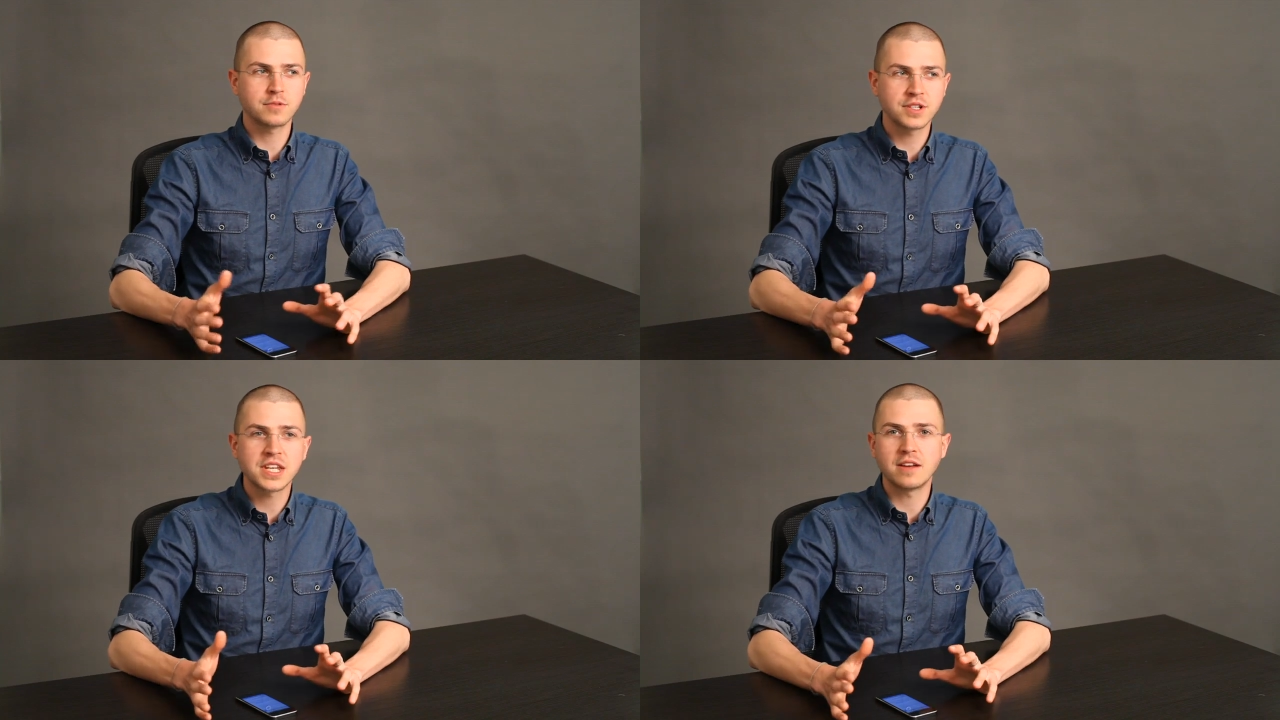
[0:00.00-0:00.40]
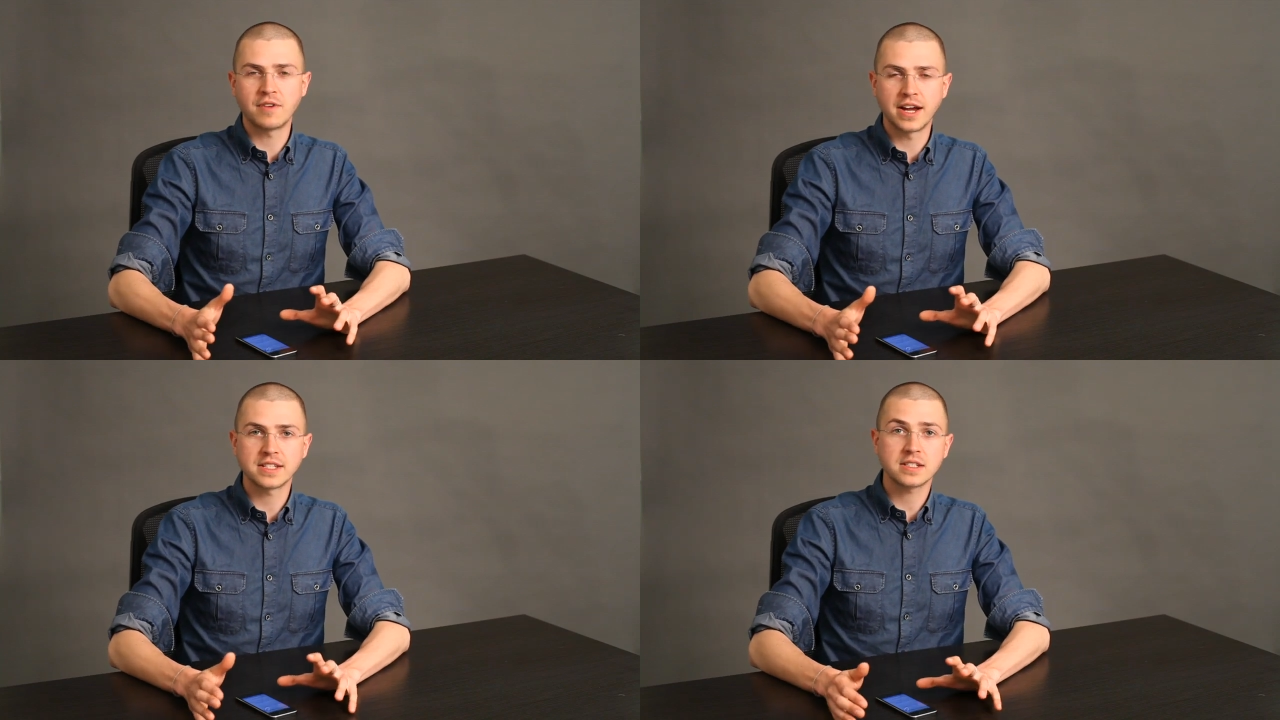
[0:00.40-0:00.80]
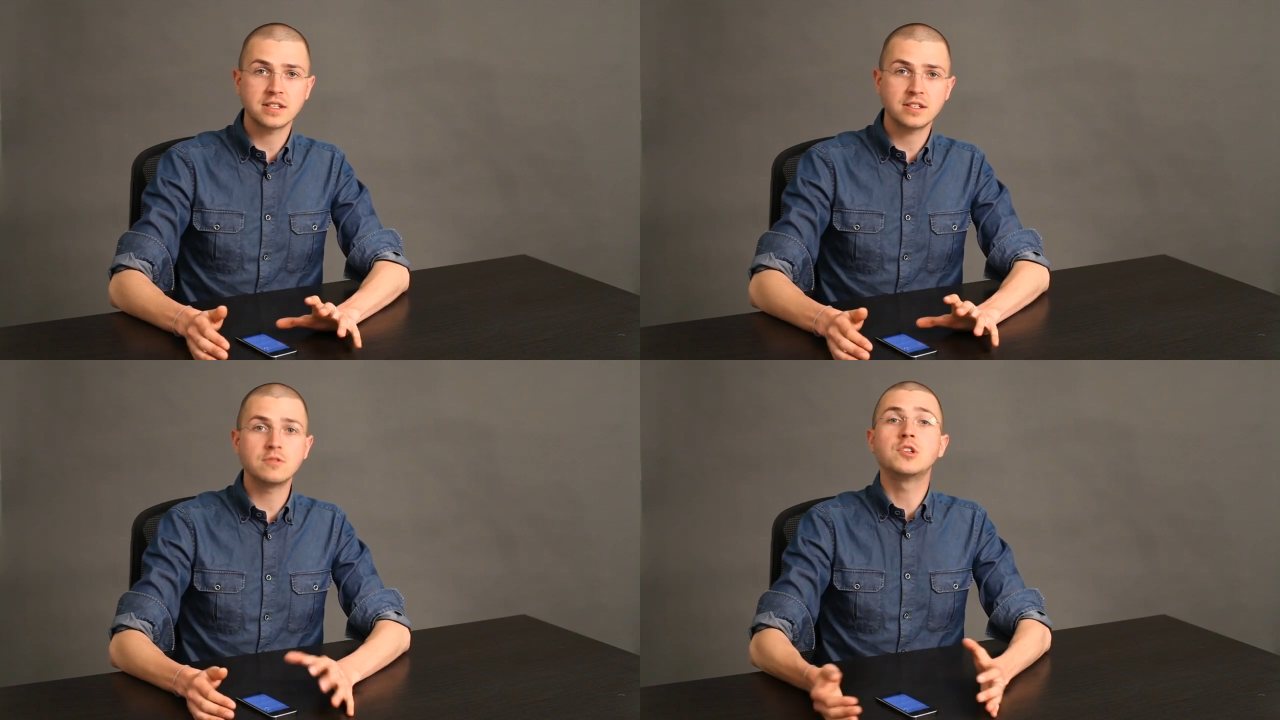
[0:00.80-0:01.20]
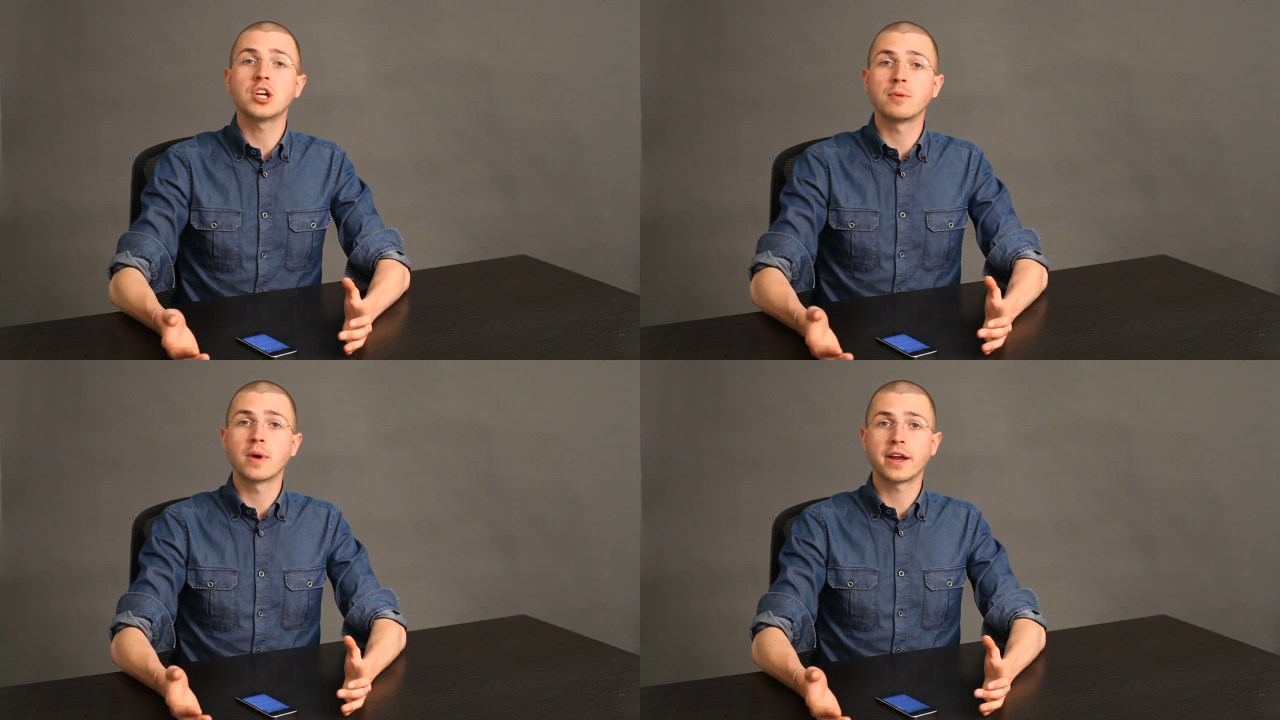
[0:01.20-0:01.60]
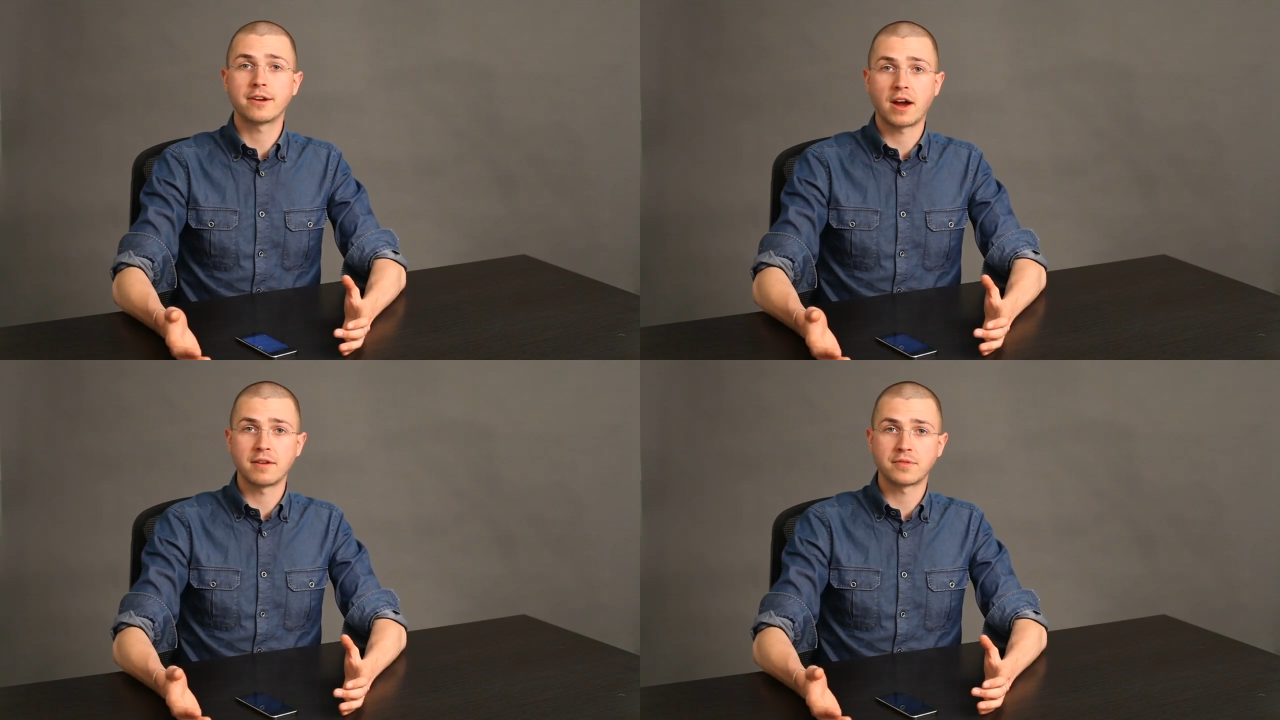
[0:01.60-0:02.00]
risky advice, you jailbreak
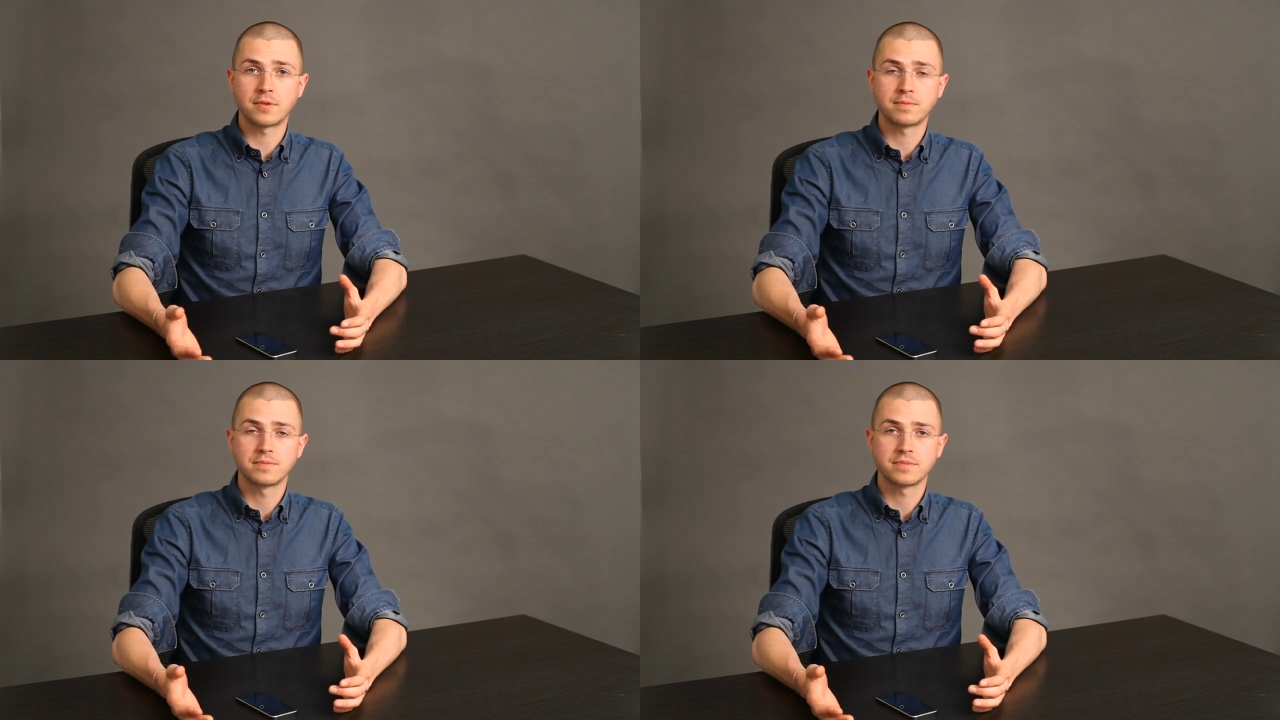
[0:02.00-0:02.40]
your iPhone.